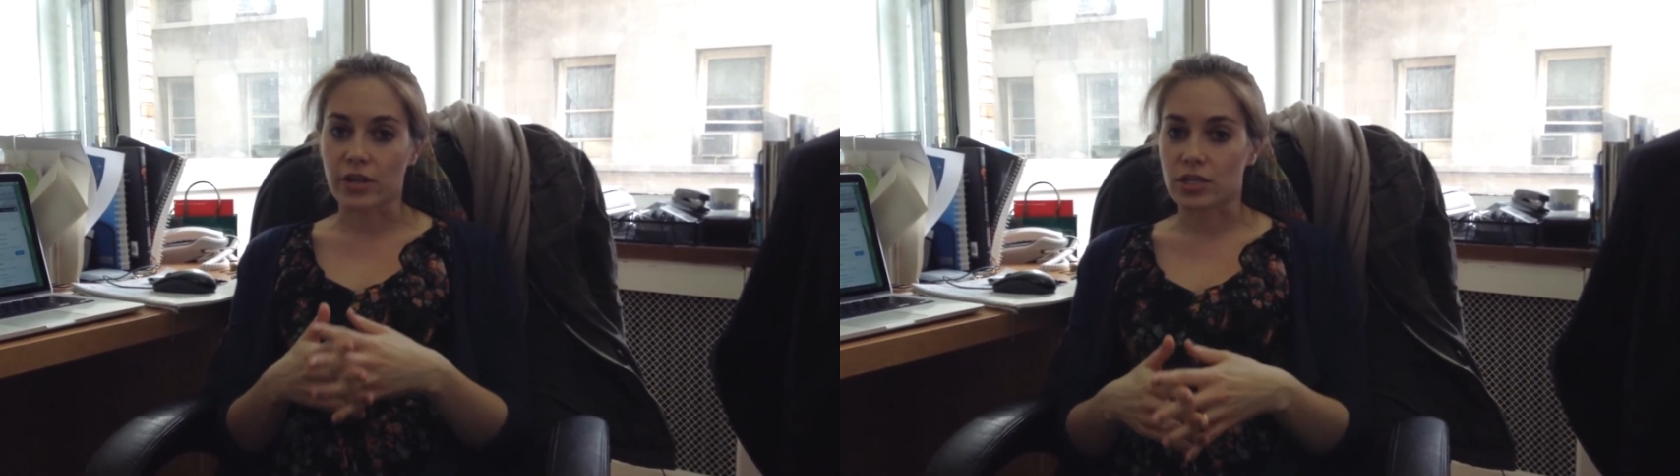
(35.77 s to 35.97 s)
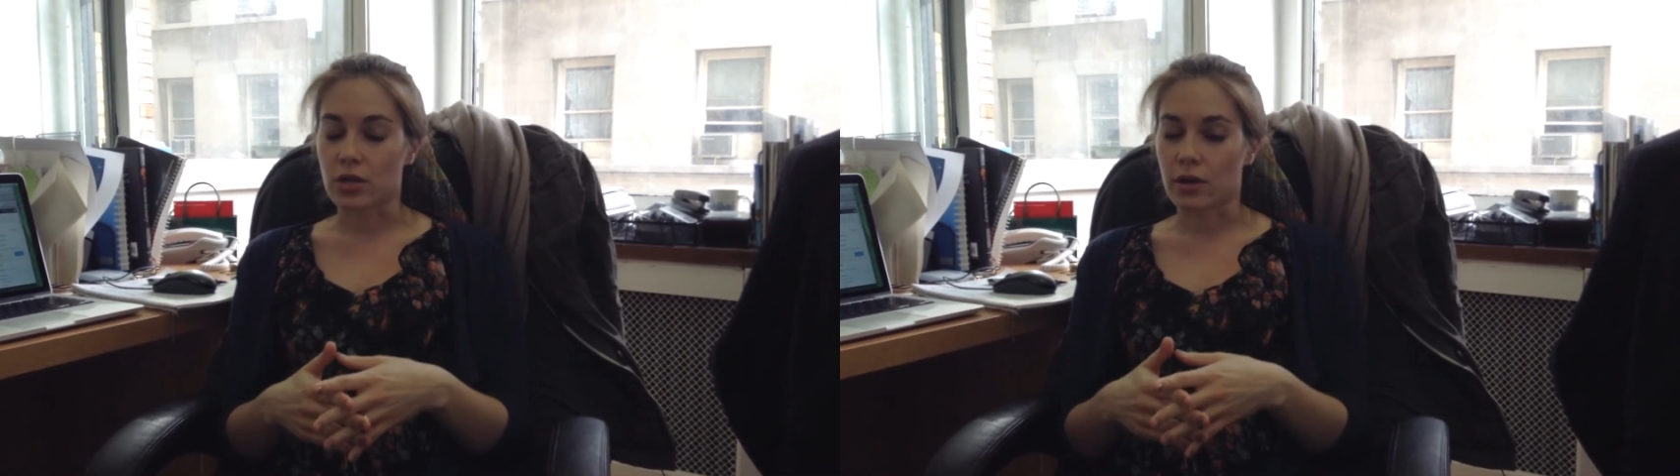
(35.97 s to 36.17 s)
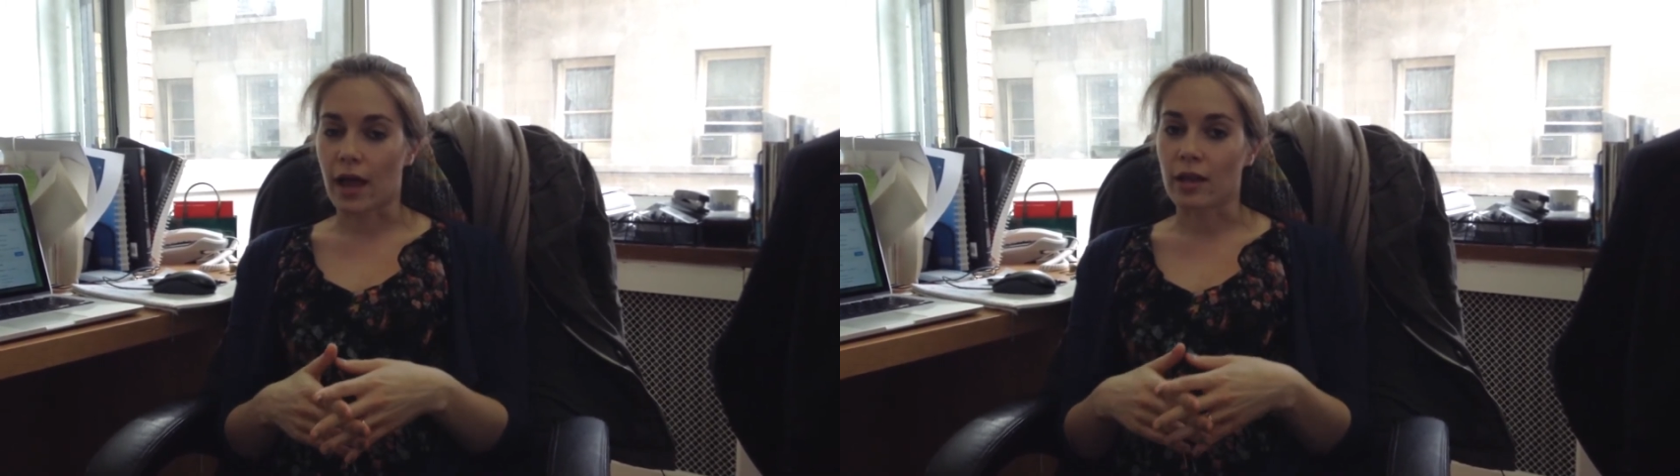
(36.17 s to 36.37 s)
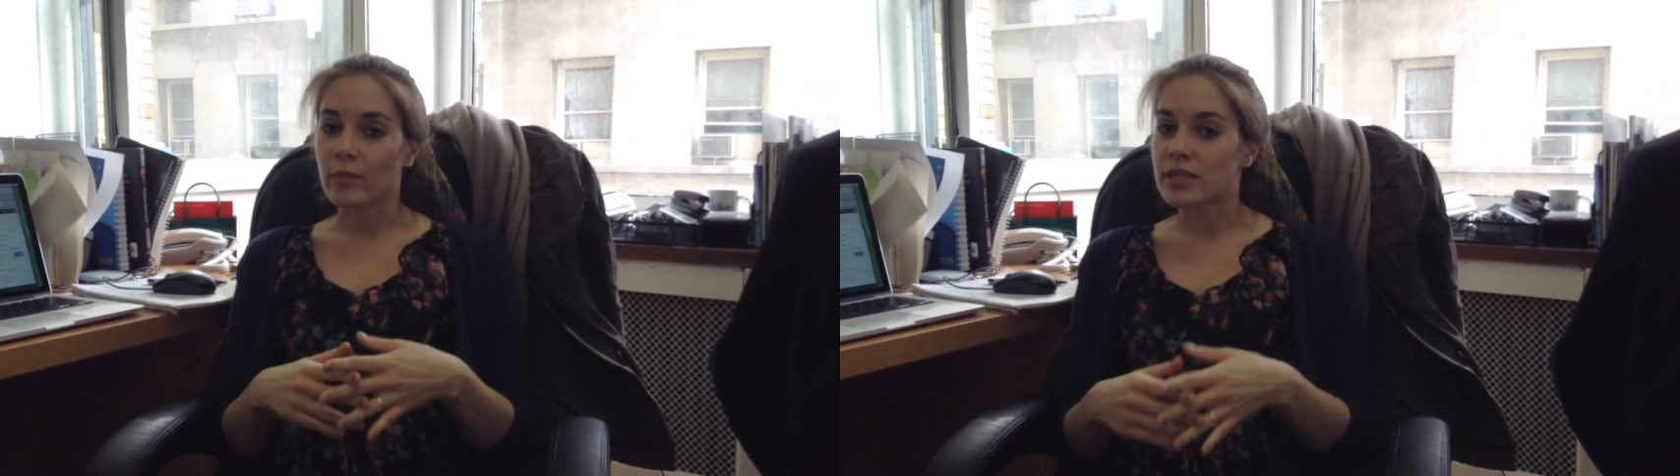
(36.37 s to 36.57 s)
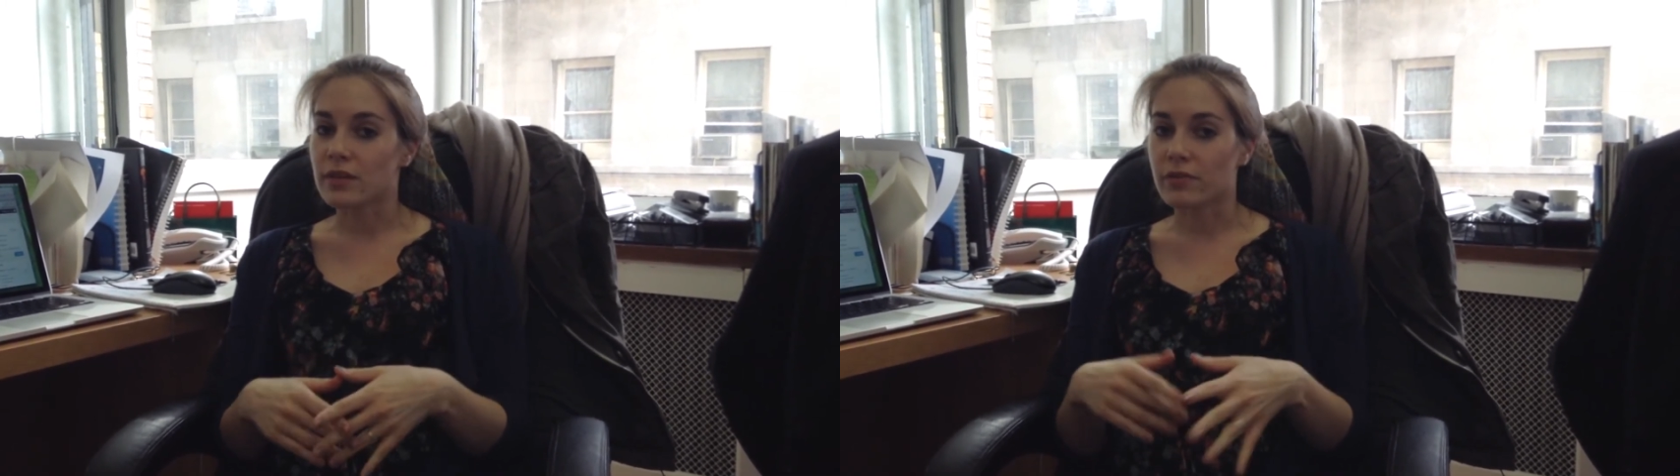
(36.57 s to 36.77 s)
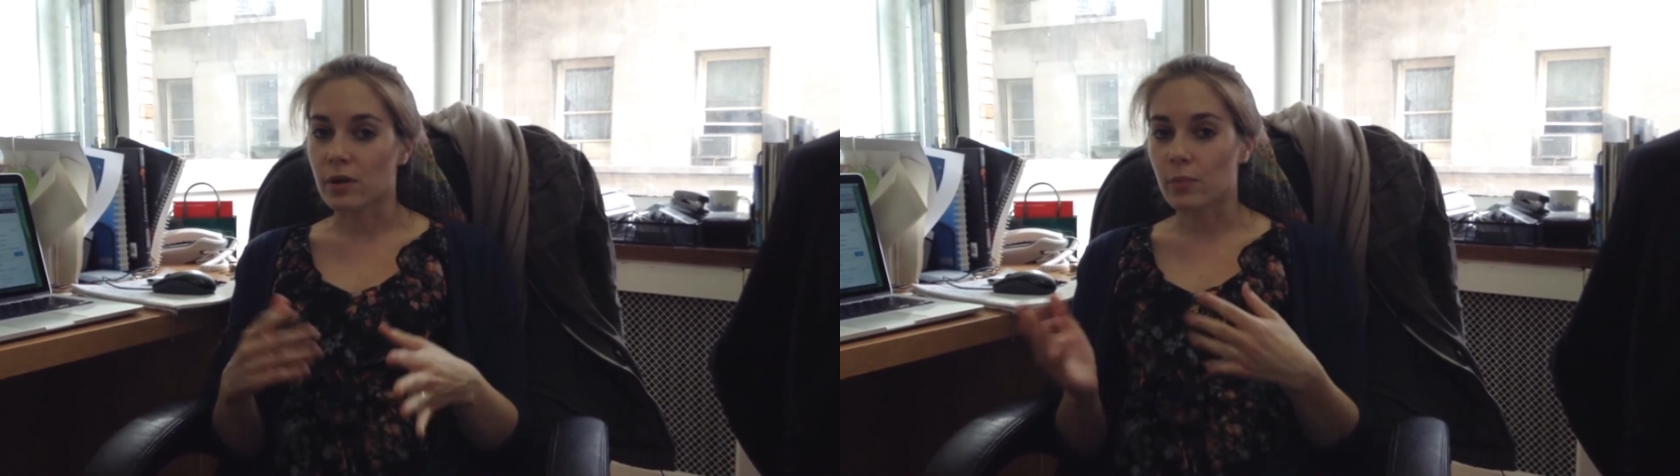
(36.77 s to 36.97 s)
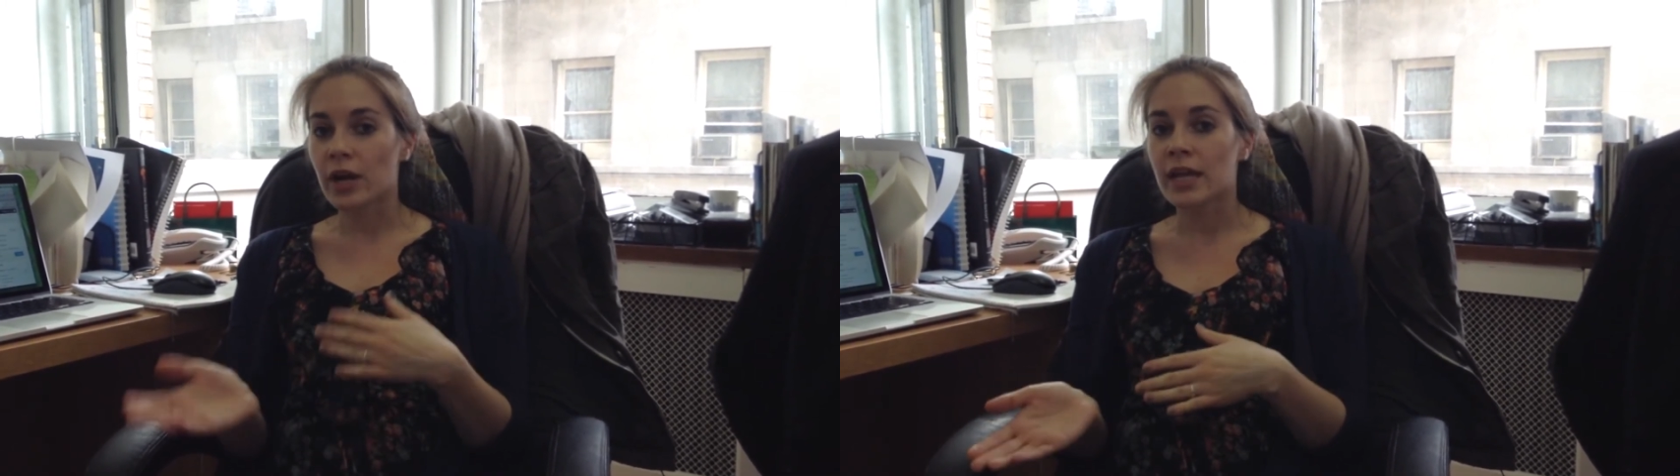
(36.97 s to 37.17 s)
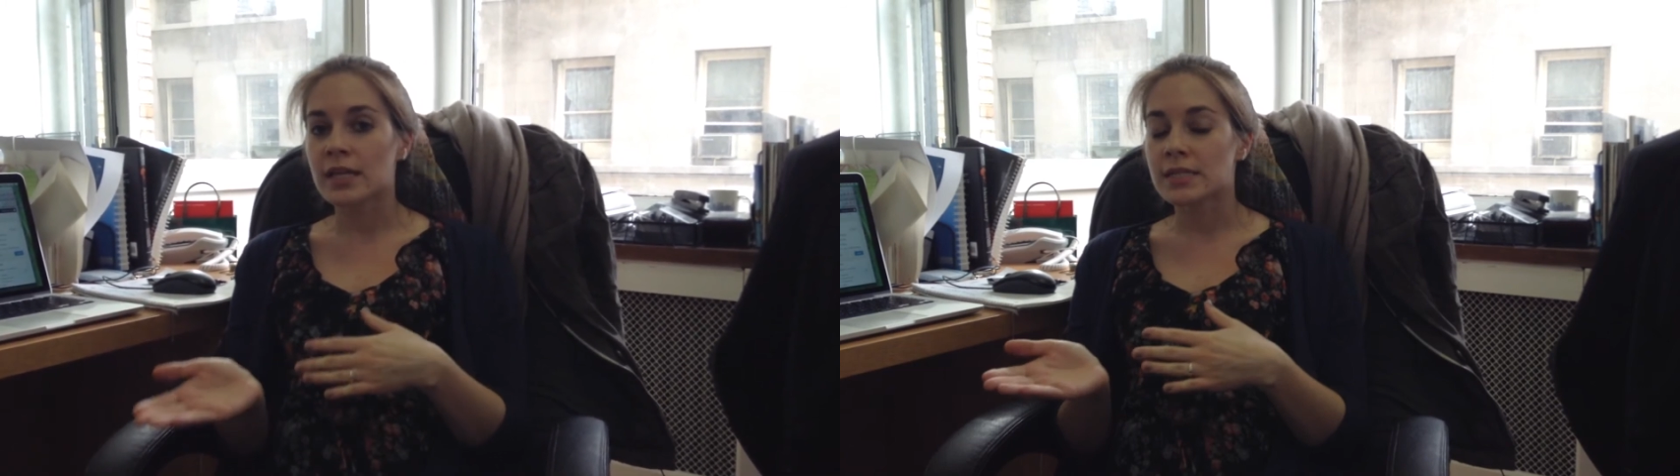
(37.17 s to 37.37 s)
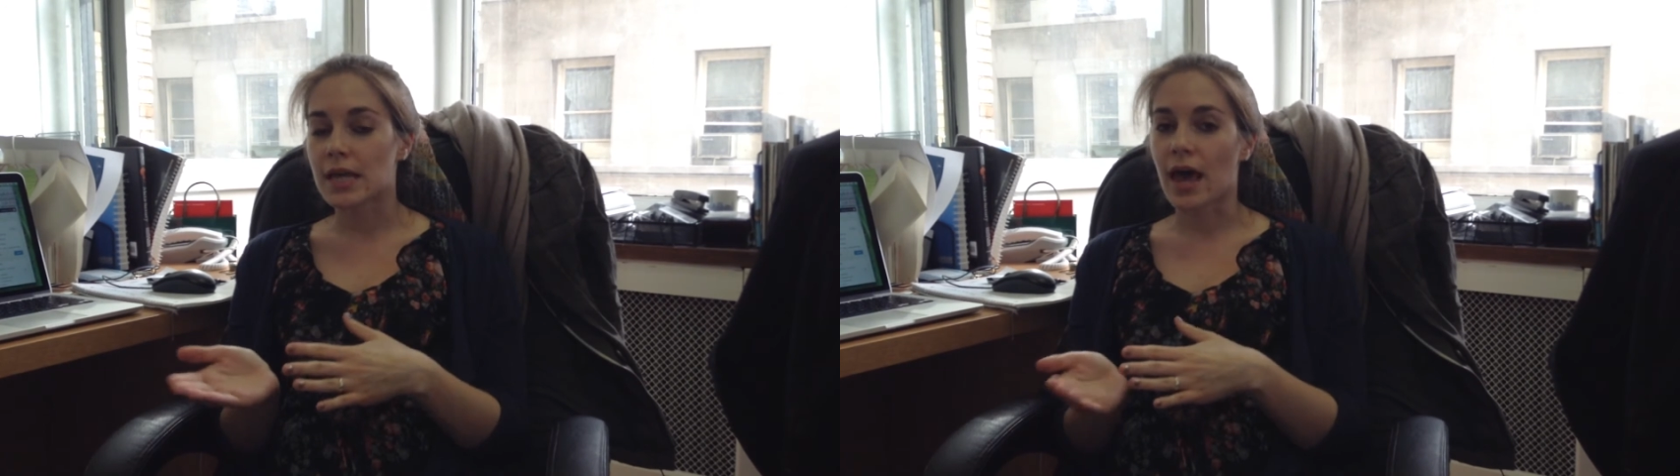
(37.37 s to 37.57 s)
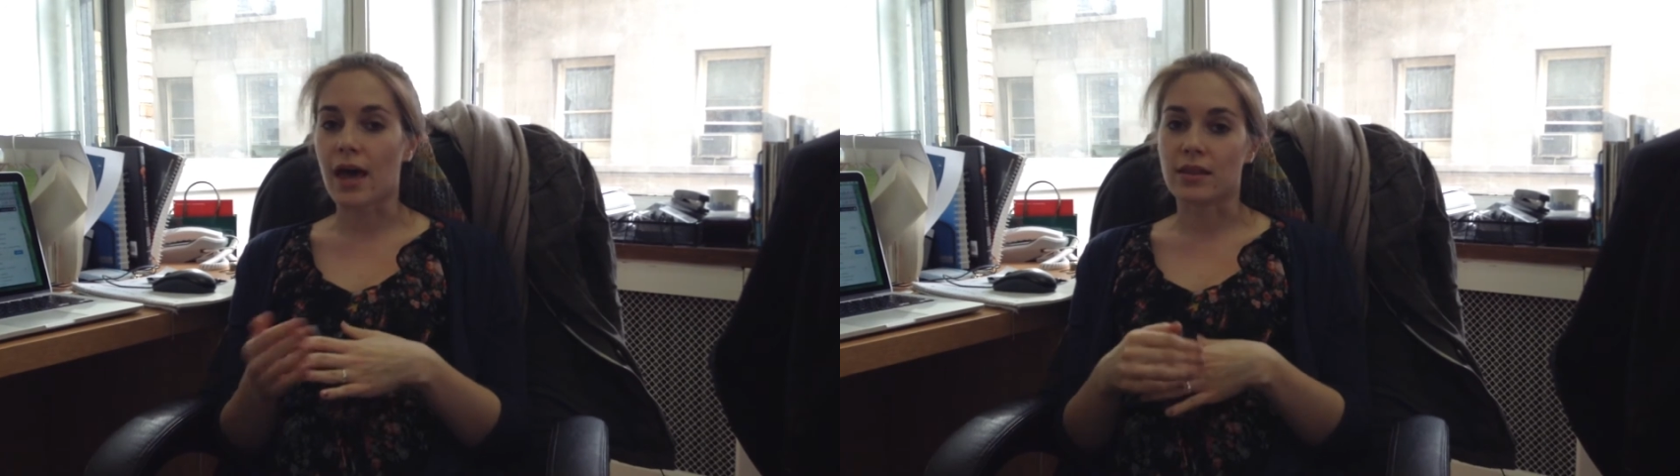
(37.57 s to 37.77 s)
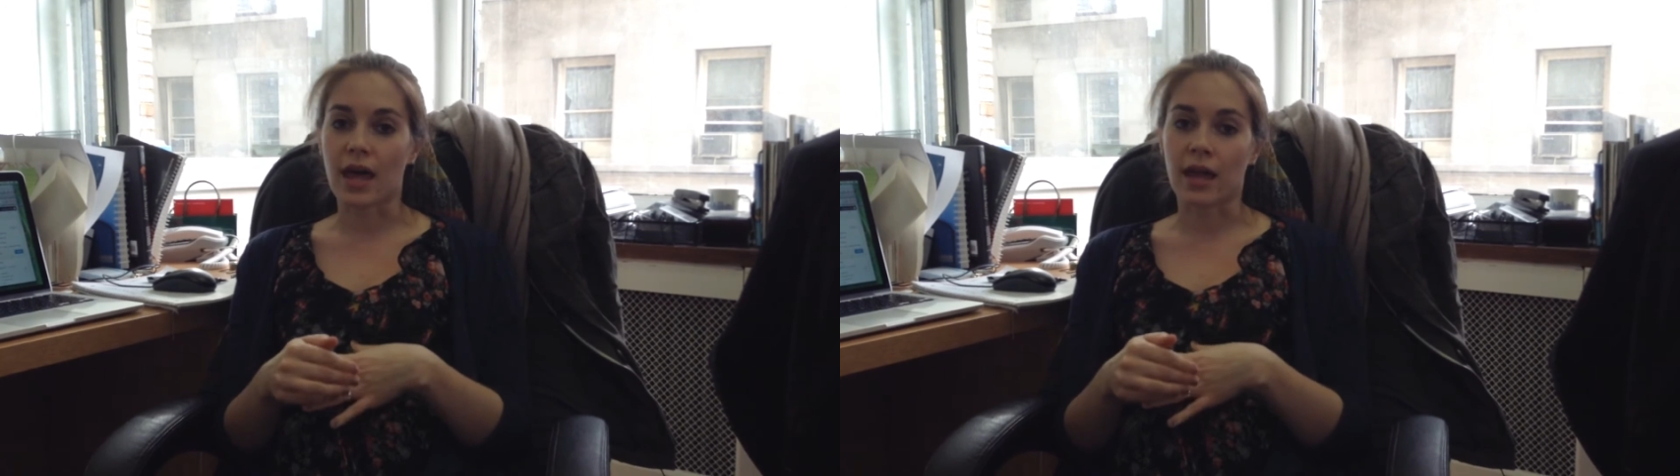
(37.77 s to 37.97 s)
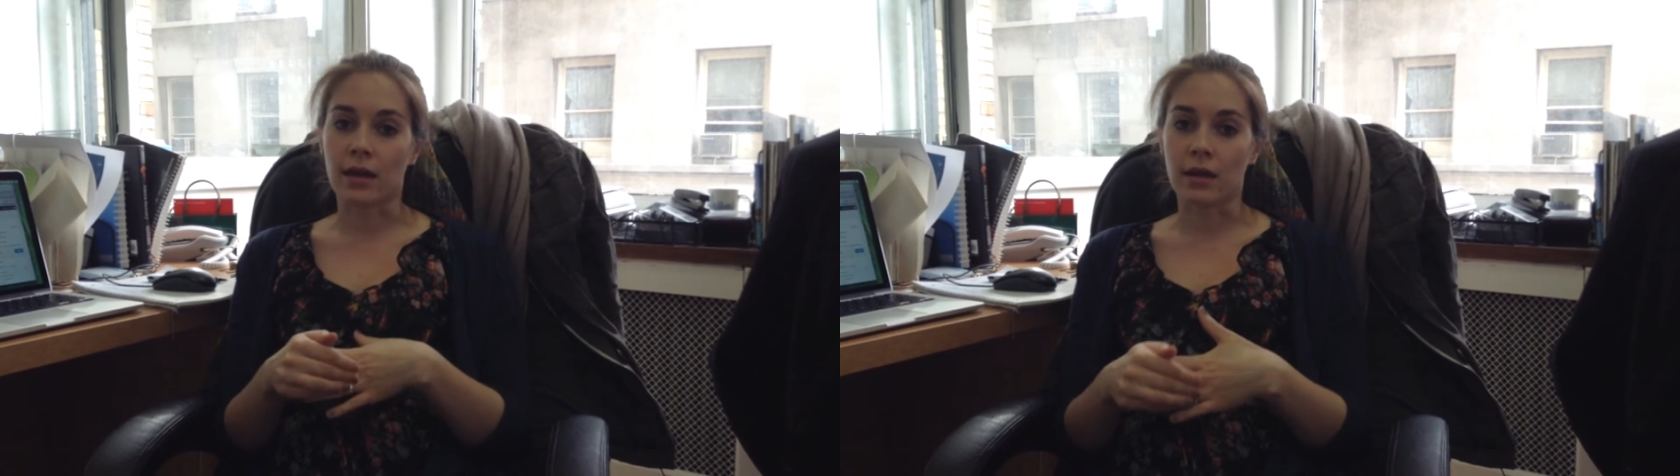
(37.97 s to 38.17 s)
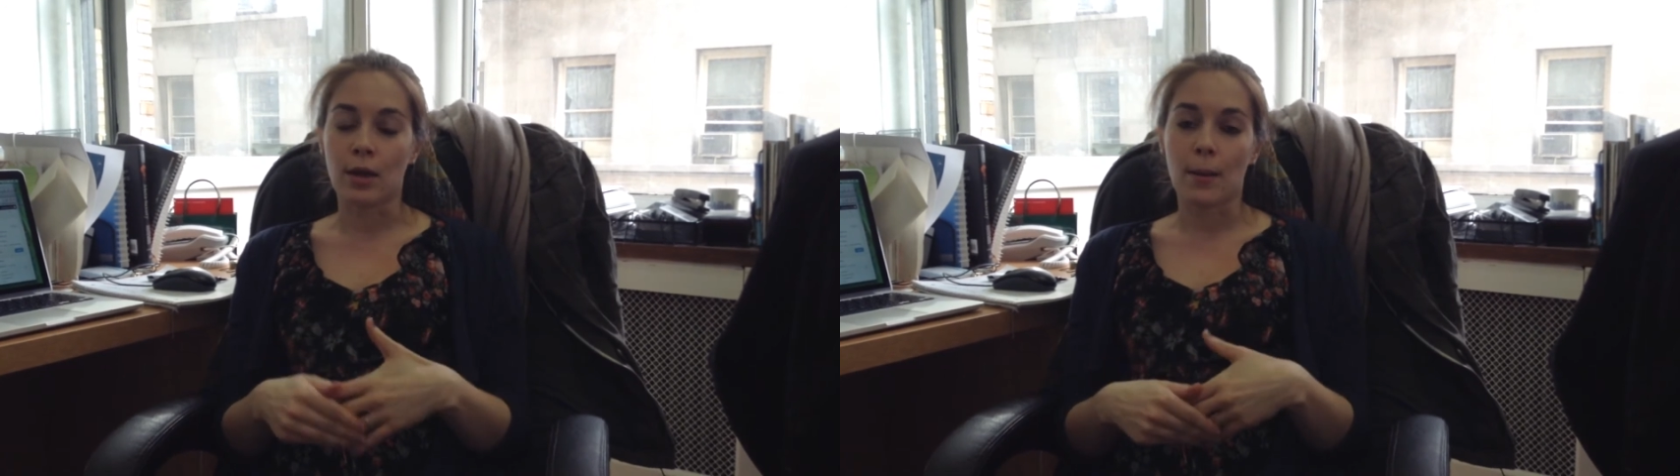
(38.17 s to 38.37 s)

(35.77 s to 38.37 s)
They took elements of their brands and then